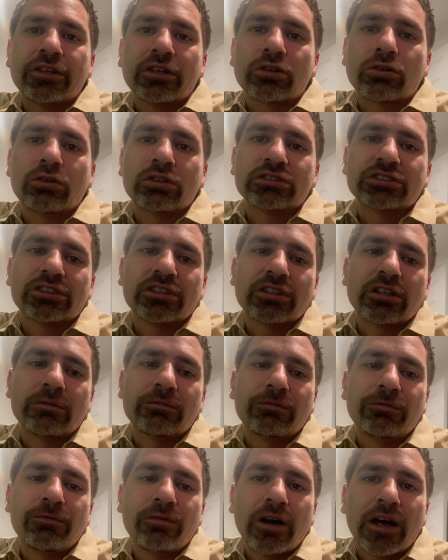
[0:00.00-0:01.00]
They're going to end
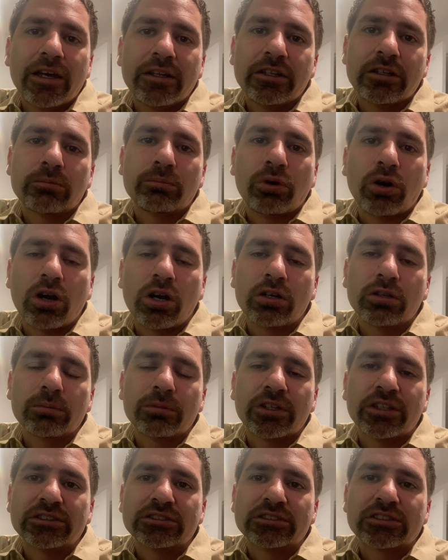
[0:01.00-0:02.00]
up fighting
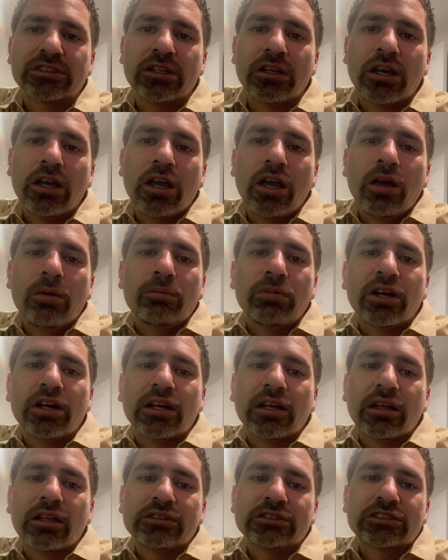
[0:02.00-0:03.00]
Parliament,
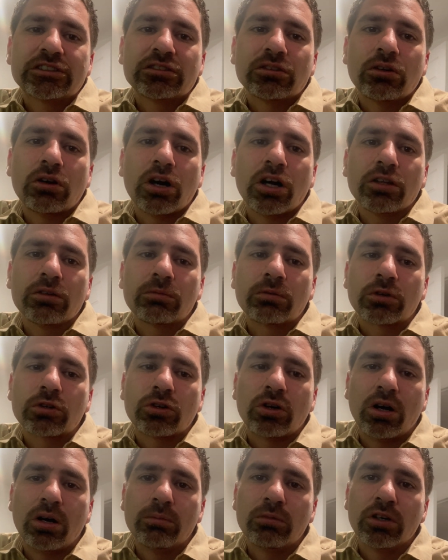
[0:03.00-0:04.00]
but Oliver
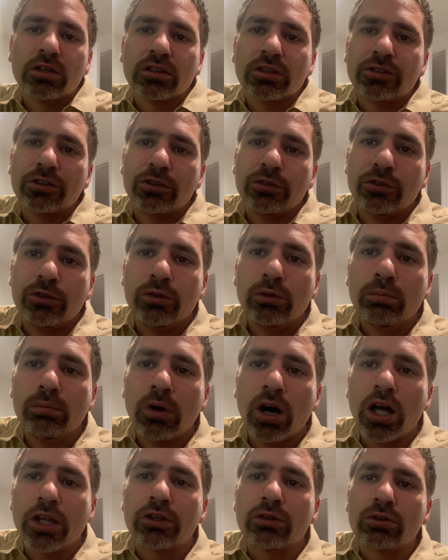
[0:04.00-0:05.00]
Cromwell and the New
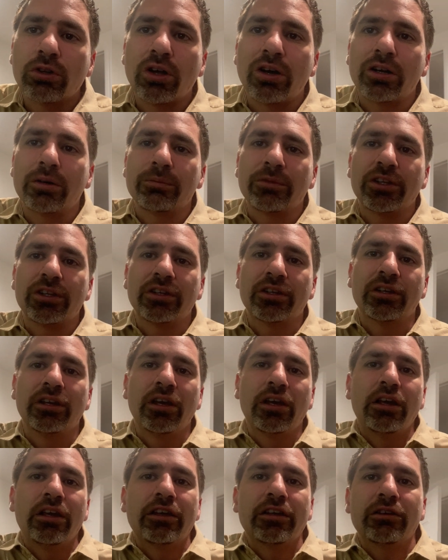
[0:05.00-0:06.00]
Model Army
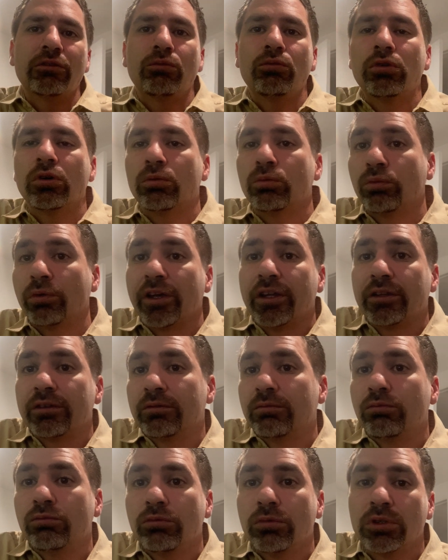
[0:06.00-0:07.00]
will win,
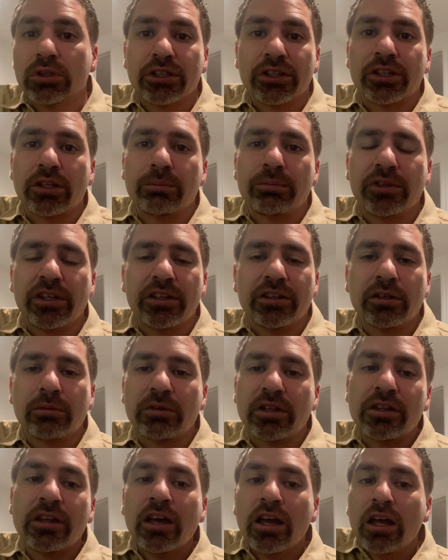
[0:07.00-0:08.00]
will end up being them.
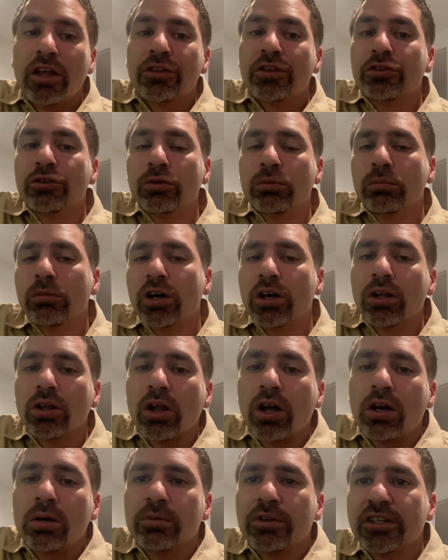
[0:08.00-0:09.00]
And the New Model
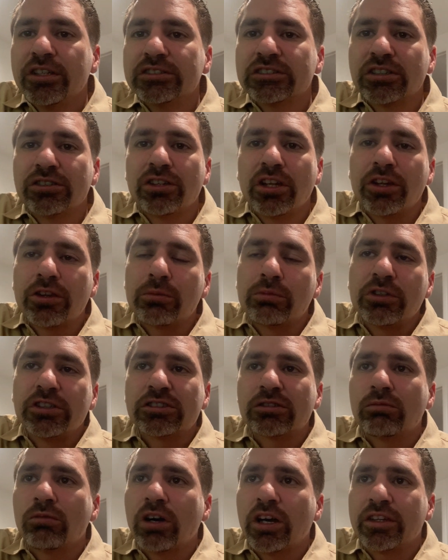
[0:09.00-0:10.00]
Army is another
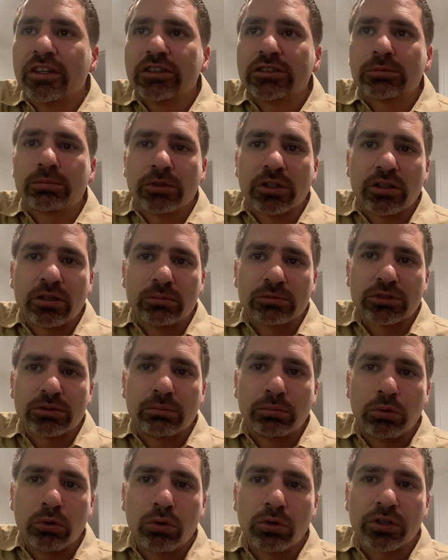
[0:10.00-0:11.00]
reason why this becomes
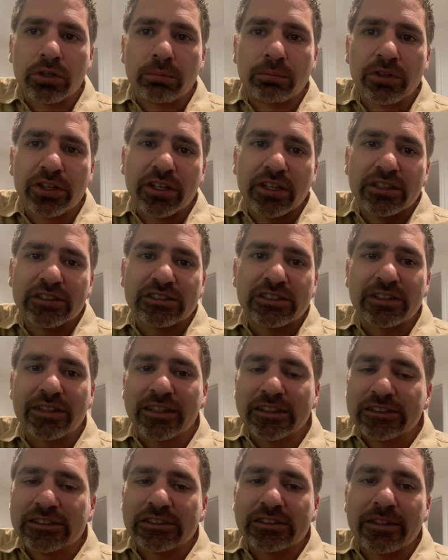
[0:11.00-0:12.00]
important, because
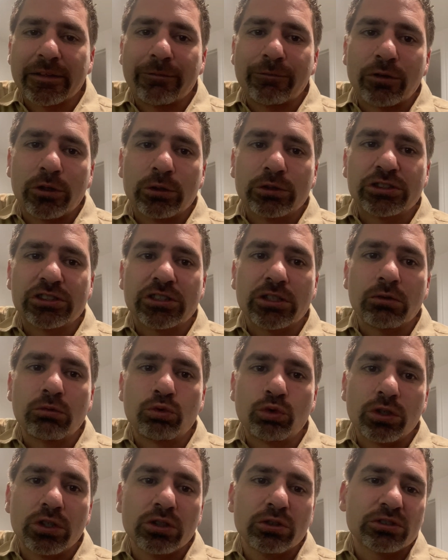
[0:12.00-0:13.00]
this is the first
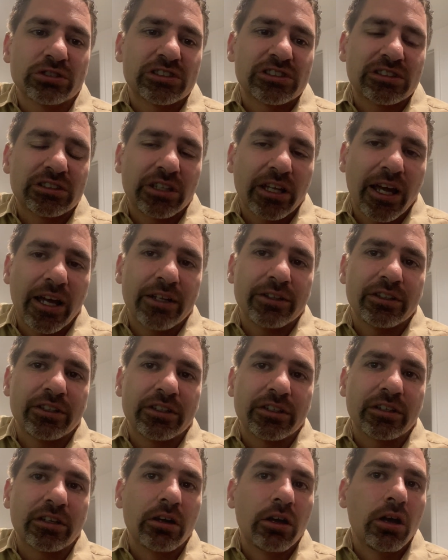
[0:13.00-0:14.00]
real
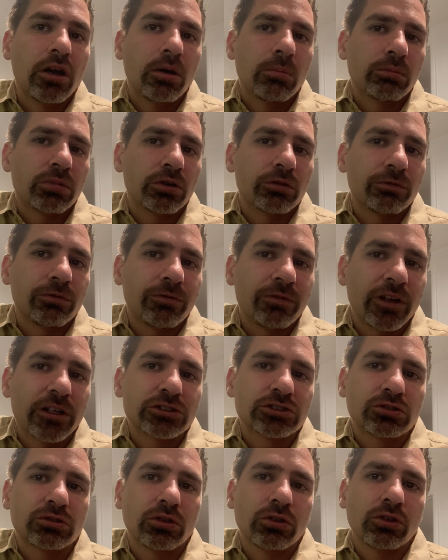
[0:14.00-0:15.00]
standing
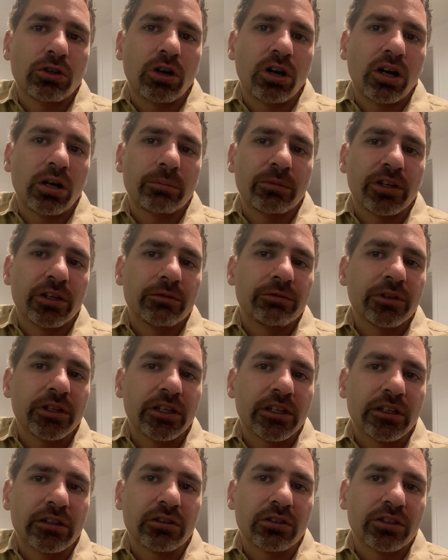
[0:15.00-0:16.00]
professional army of
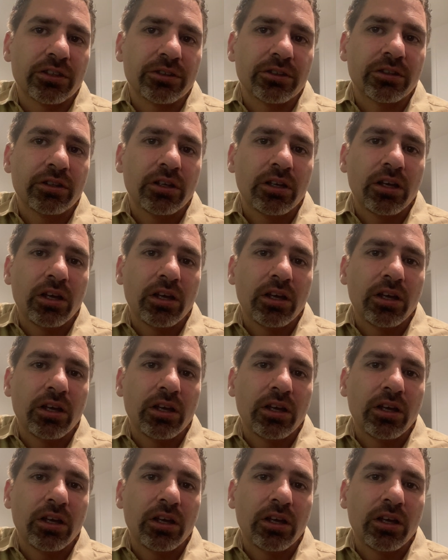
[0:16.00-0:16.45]
England.